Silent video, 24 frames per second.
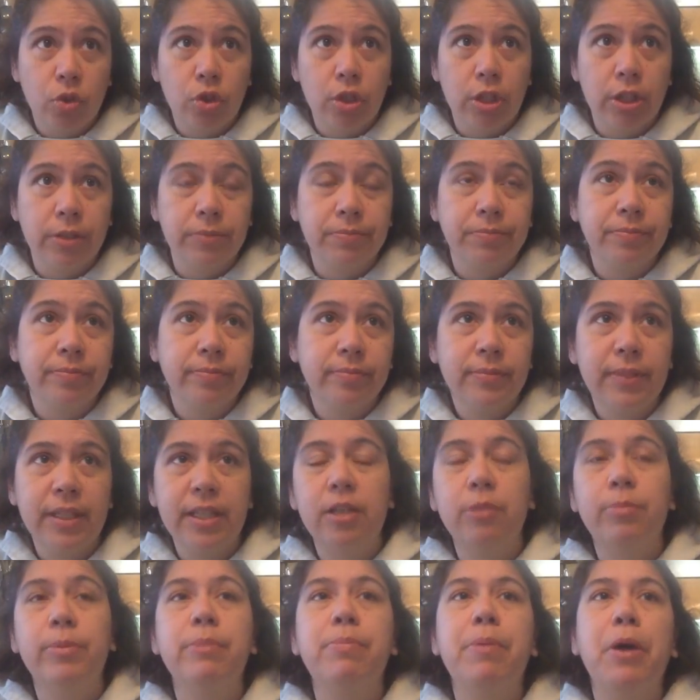or
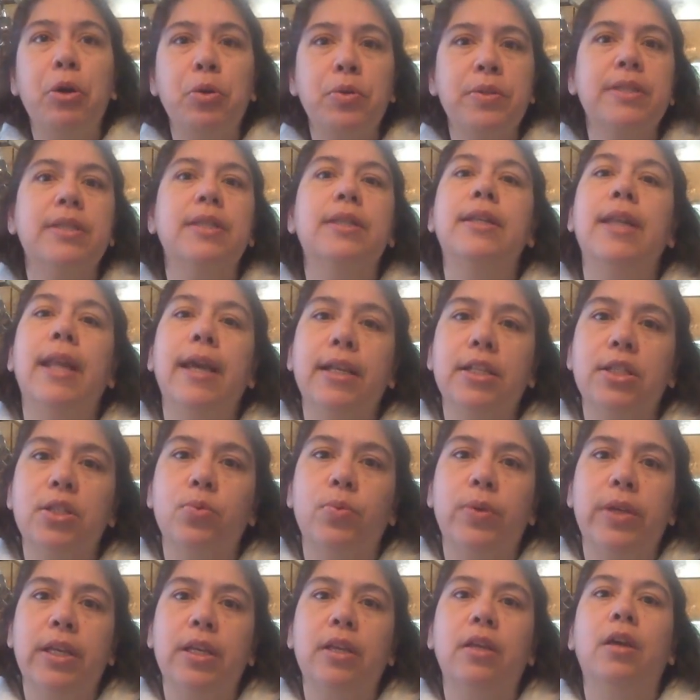it'll be posted next
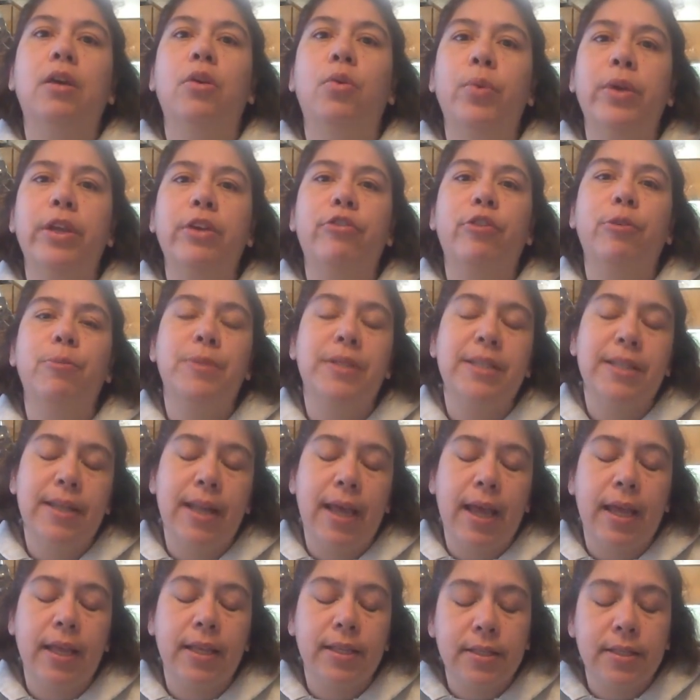week, a week from today.